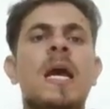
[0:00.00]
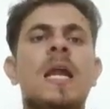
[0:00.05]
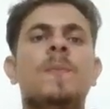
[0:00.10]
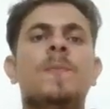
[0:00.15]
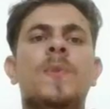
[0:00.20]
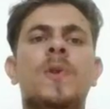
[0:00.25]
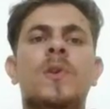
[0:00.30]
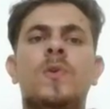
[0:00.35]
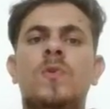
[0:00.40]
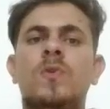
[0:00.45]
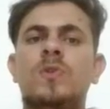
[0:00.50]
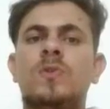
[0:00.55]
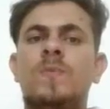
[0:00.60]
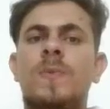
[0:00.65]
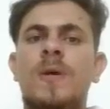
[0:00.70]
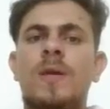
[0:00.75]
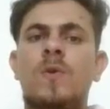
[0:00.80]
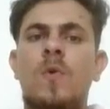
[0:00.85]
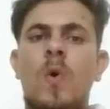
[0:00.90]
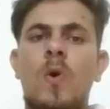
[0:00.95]
and produced
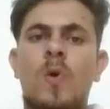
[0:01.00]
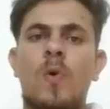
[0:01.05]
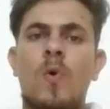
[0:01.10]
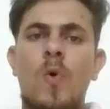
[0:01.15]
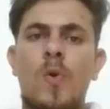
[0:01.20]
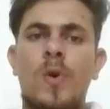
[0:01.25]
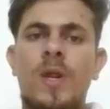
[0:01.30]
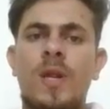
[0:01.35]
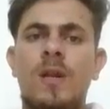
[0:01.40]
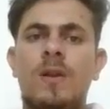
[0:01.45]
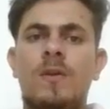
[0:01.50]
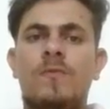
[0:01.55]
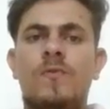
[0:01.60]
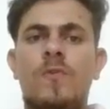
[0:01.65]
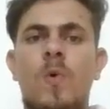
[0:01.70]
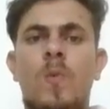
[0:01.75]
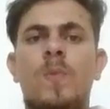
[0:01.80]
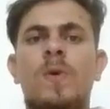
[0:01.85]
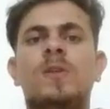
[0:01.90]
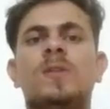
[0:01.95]
by Roy Connell
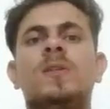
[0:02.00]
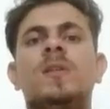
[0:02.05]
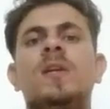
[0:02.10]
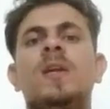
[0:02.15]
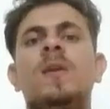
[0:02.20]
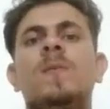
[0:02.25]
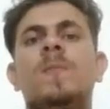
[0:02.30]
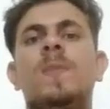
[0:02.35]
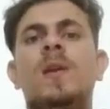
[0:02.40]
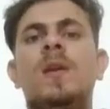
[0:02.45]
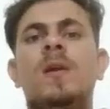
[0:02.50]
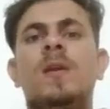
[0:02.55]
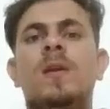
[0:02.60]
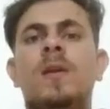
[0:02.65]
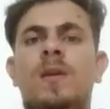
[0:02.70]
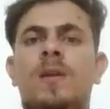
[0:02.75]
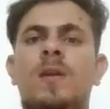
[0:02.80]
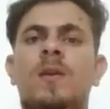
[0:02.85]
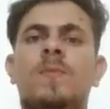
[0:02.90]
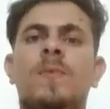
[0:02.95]
from a screenplay
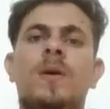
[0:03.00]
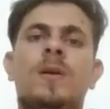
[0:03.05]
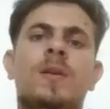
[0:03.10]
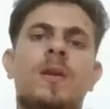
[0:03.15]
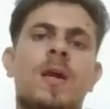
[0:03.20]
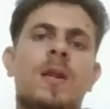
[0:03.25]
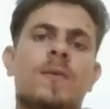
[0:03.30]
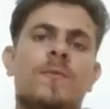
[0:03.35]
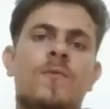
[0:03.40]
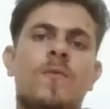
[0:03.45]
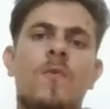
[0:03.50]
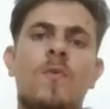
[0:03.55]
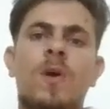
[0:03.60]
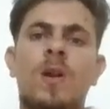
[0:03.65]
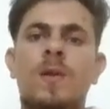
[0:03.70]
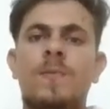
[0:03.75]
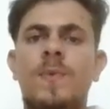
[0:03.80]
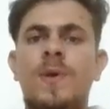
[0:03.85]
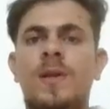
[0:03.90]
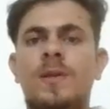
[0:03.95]
written by Dan
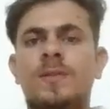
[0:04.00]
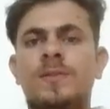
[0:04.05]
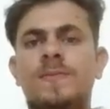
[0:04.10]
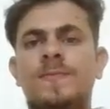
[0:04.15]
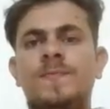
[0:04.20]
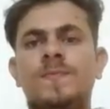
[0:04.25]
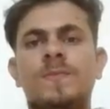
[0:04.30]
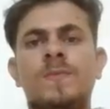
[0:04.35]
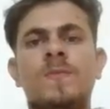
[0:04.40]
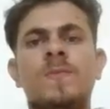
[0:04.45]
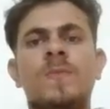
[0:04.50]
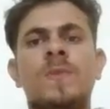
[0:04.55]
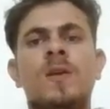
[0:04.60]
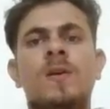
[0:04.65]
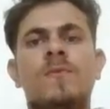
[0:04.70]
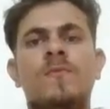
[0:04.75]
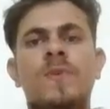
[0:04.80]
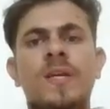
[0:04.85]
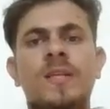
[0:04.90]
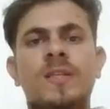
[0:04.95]
Fogelman,
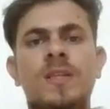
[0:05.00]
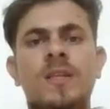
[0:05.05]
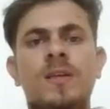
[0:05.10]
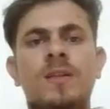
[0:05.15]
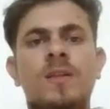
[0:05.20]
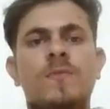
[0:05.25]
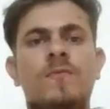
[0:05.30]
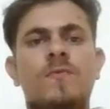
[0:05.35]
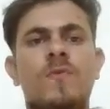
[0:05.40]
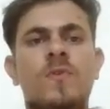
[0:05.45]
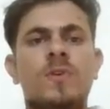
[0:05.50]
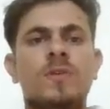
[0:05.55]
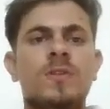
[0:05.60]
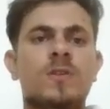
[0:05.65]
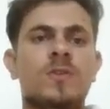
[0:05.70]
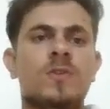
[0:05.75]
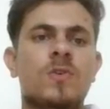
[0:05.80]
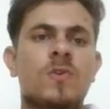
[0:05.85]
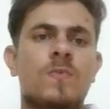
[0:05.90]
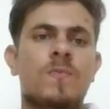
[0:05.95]
featuring the
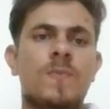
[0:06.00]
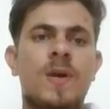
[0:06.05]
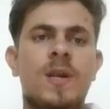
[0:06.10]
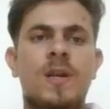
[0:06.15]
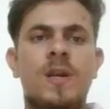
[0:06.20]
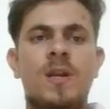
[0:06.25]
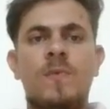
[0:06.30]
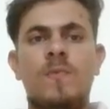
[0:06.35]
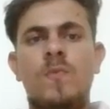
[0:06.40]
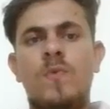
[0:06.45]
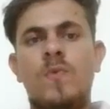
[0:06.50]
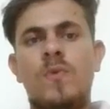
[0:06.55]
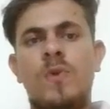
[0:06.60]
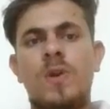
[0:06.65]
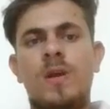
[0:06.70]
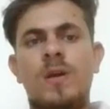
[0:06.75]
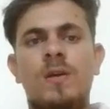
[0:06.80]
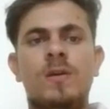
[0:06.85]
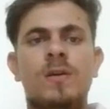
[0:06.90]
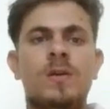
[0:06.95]
voices of Mandy
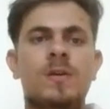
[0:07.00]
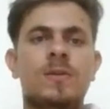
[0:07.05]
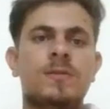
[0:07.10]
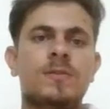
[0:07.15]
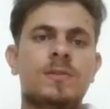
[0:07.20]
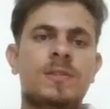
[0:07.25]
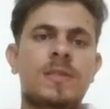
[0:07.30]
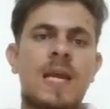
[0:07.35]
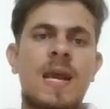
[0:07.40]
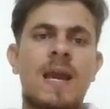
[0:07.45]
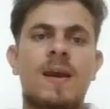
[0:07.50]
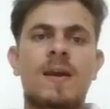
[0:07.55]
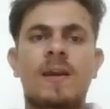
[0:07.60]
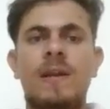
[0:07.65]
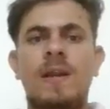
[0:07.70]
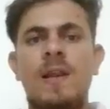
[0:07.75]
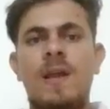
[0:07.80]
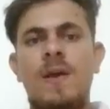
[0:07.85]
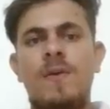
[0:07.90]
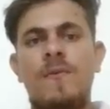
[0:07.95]
Murray, Jack
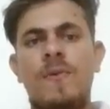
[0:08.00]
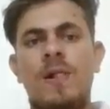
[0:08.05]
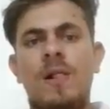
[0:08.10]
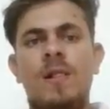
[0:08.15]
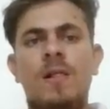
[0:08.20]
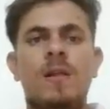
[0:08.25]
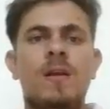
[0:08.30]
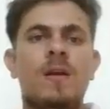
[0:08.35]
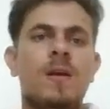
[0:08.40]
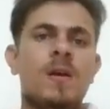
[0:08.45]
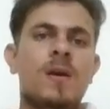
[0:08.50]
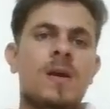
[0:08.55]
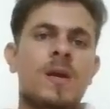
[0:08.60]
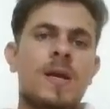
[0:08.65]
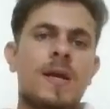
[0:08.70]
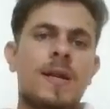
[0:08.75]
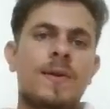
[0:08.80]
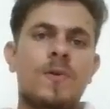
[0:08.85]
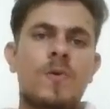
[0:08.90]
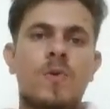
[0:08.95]
Villeneuve,
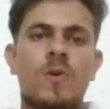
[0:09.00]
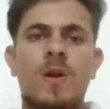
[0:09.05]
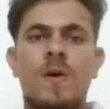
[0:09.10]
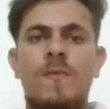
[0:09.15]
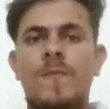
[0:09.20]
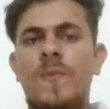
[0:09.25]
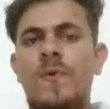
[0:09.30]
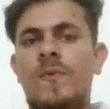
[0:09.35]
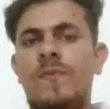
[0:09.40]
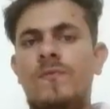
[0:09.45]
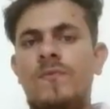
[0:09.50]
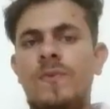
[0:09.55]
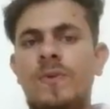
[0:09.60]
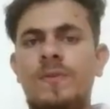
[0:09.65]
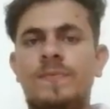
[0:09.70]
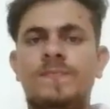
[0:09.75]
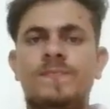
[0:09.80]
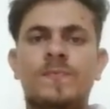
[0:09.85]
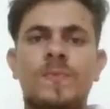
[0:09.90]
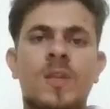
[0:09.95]
and Donna
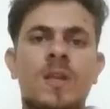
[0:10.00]
Murphy.